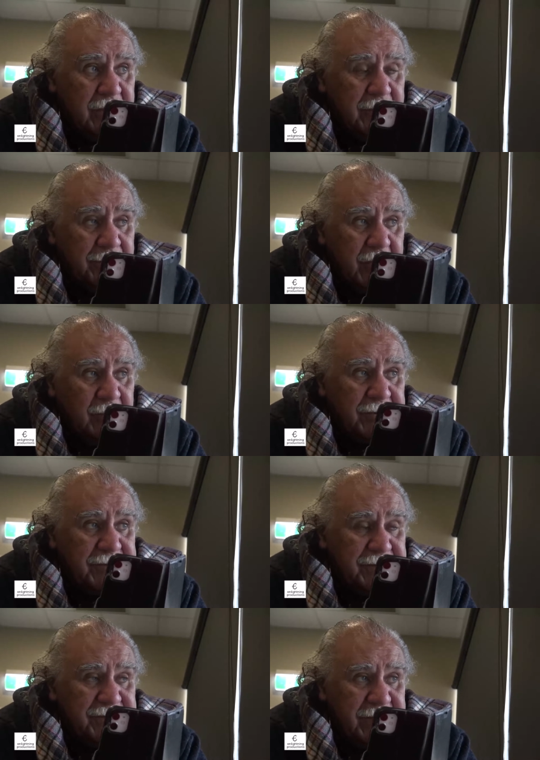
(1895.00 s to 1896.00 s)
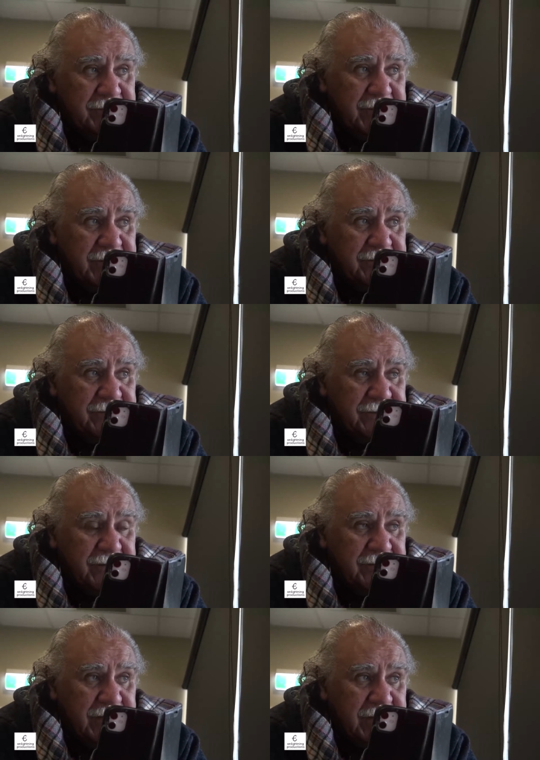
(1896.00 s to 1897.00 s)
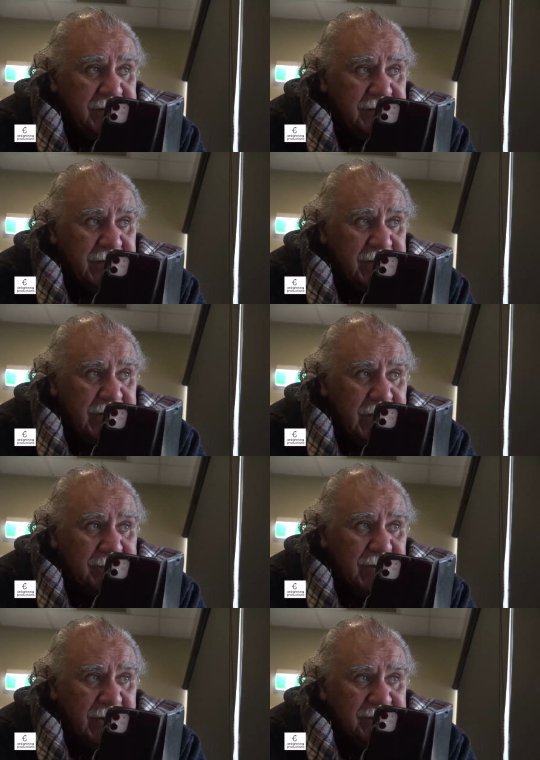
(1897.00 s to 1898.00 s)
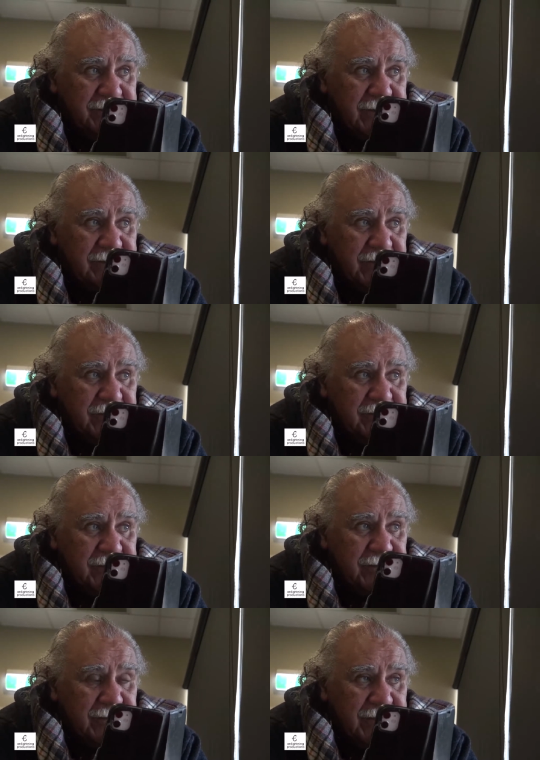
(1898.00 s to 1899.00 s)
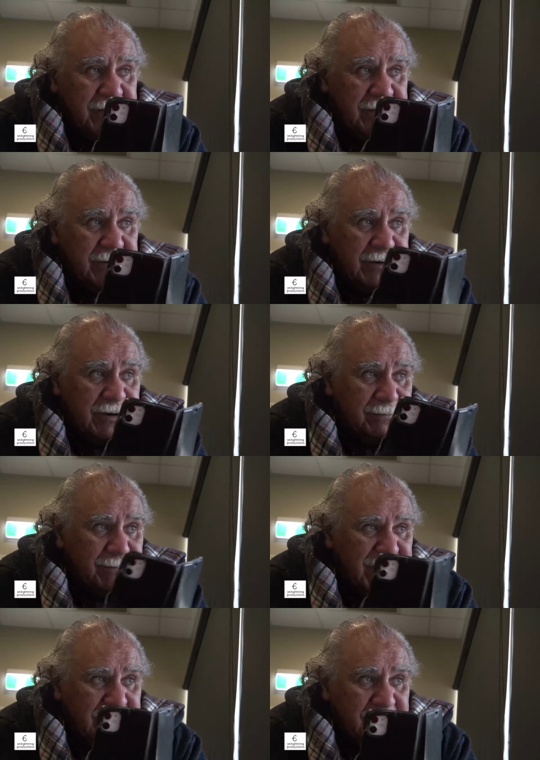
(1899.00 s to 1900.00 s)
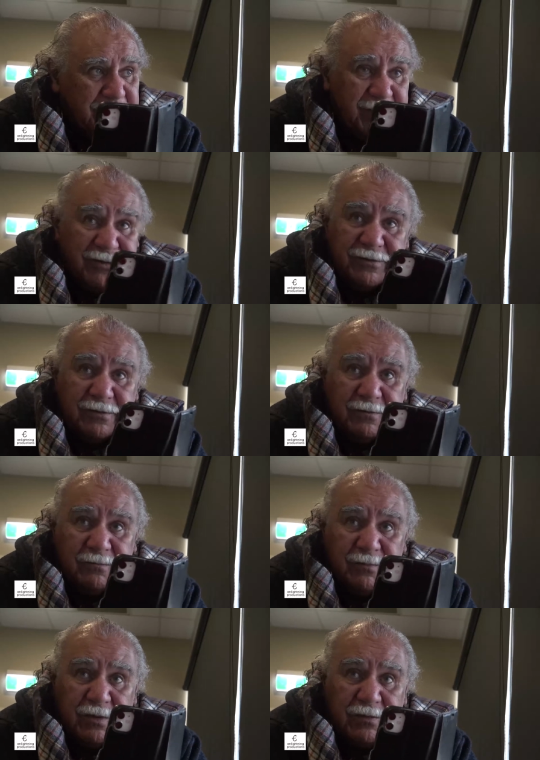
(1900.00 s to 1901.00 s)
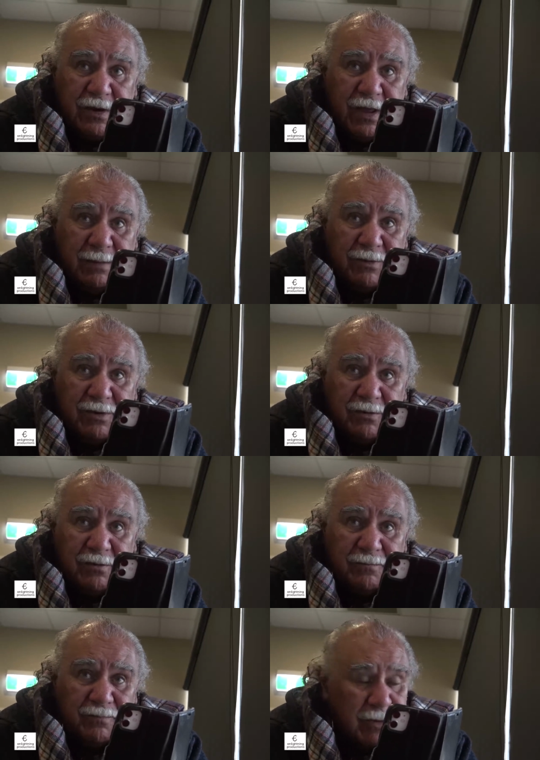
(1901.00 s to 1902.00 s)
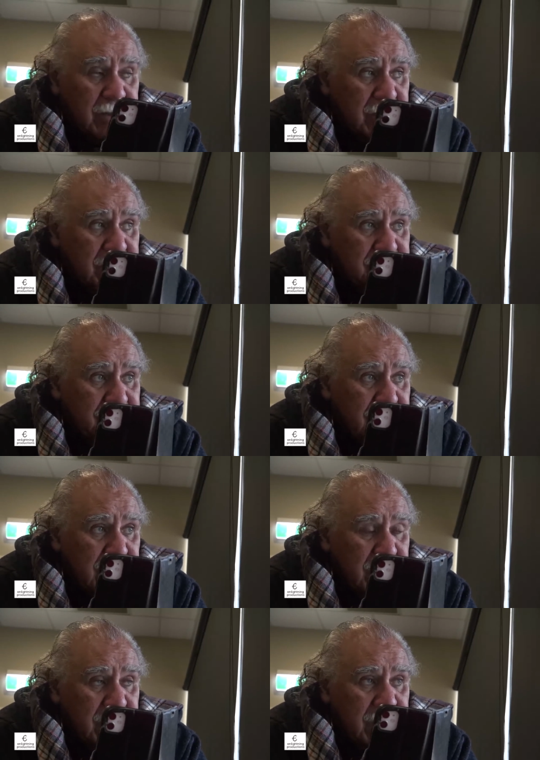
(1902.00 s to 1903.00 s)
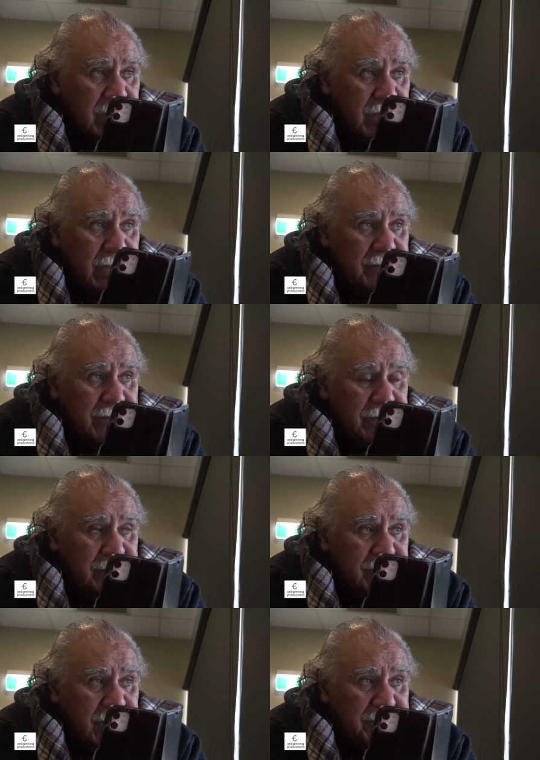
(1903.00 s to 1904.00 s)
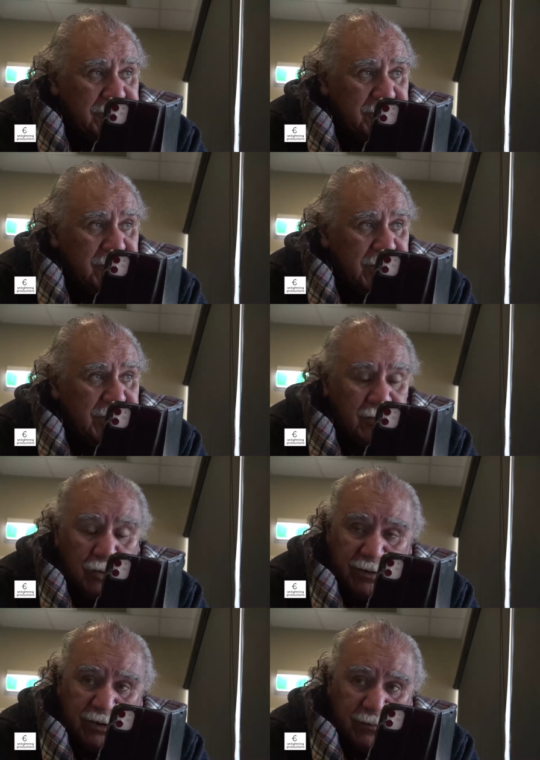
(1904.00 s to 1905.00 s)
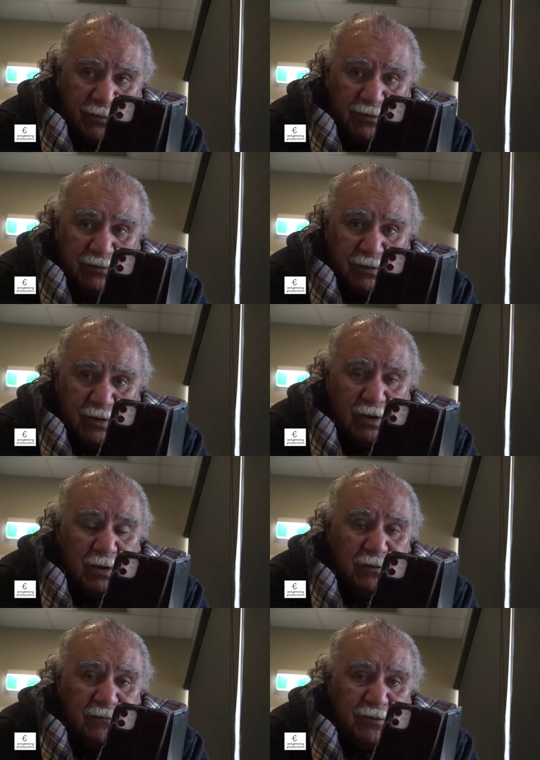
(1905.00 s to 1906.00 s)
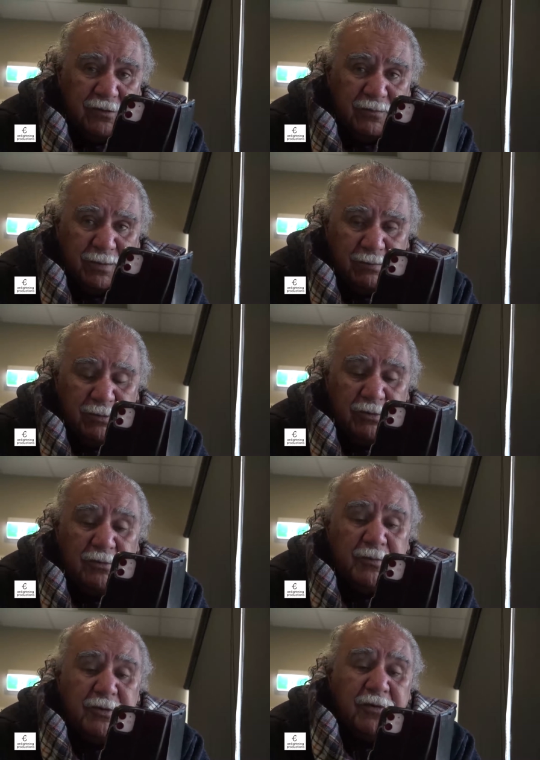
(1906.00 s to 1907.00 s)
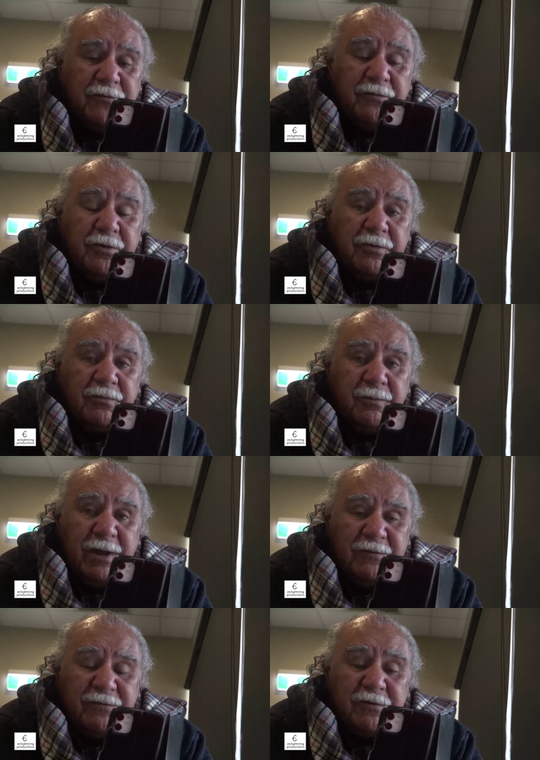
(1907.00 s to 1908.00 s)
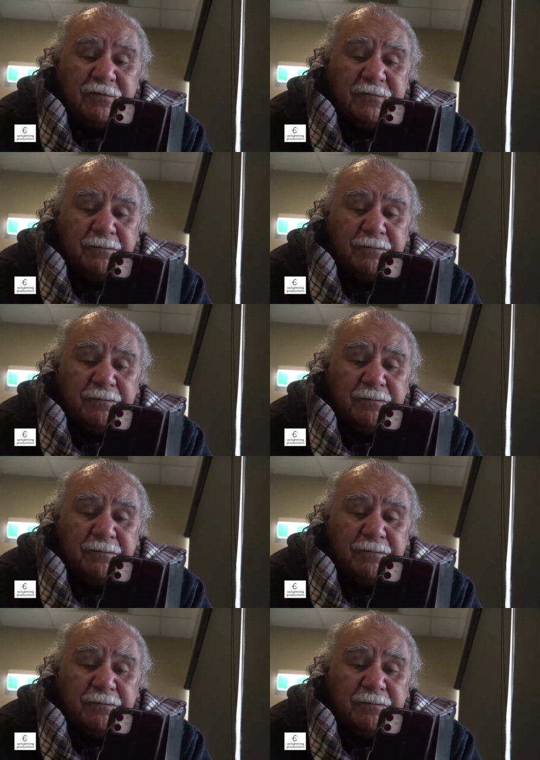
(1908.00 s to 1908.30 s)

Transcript: The moment the seventies, then then came the late seventies, and you had that little mini depression that, that happened. Um, um, and then that, that economic depression, the first people who were put off work were blackfellas.